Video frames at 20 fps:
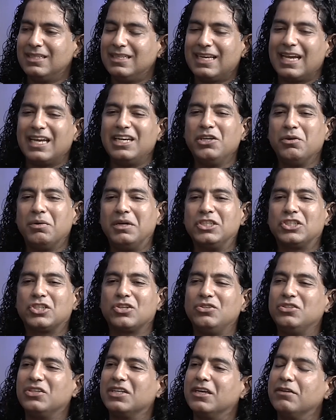Can you
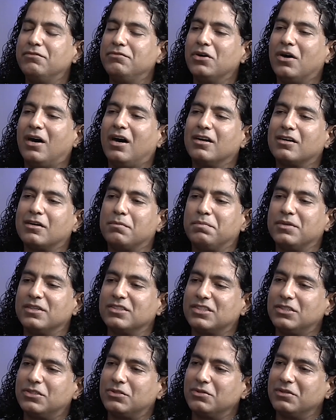ensure you give your
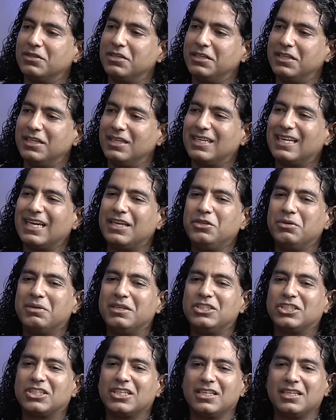100% to the day? Can you
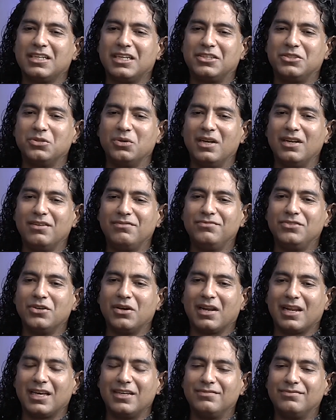ensure that you live your
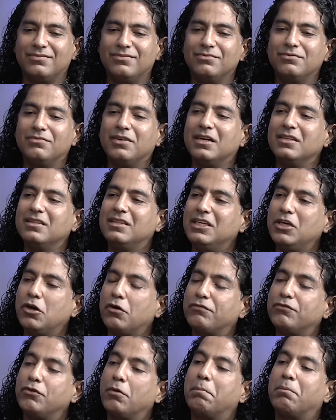life worthy
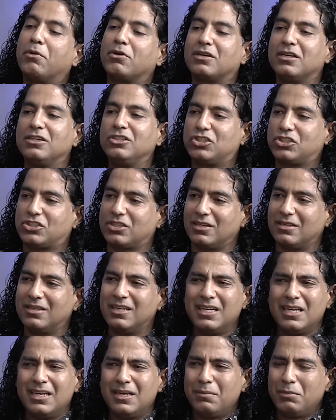of your potential?
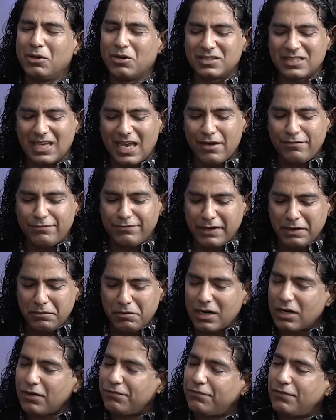Because every
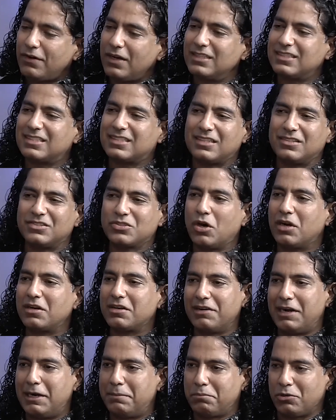one of us has got
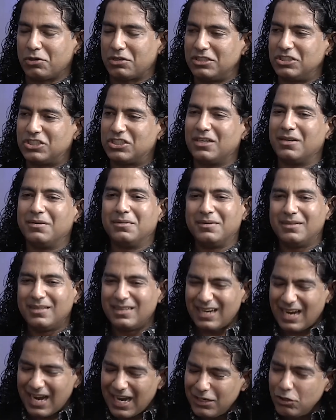great potential.
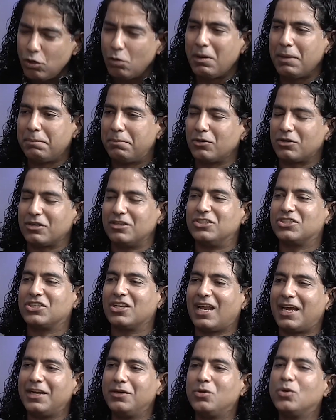I know my
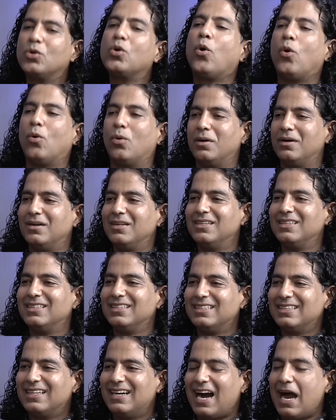potential. I know
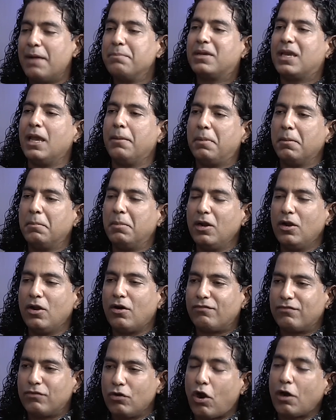I'm capable
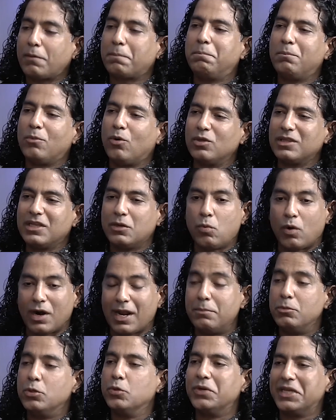of a lot more than what
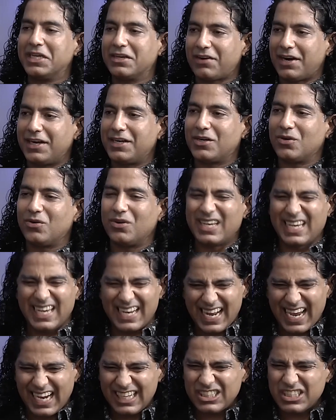I'm doing right now.
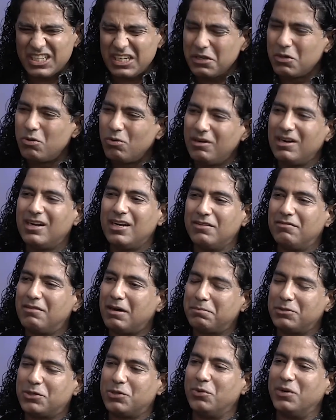Can I actually go and live
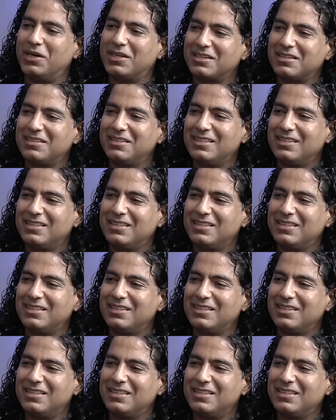up to it?